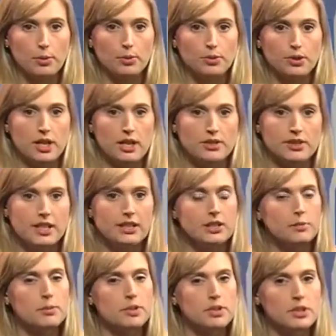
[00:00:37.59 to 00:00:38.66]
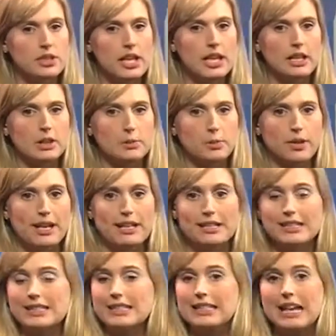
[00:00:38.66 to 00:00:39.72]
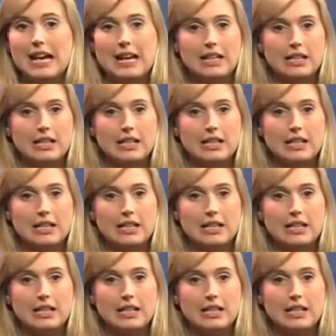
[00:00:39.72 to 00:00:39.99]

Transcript: says it's a mistake the plan does not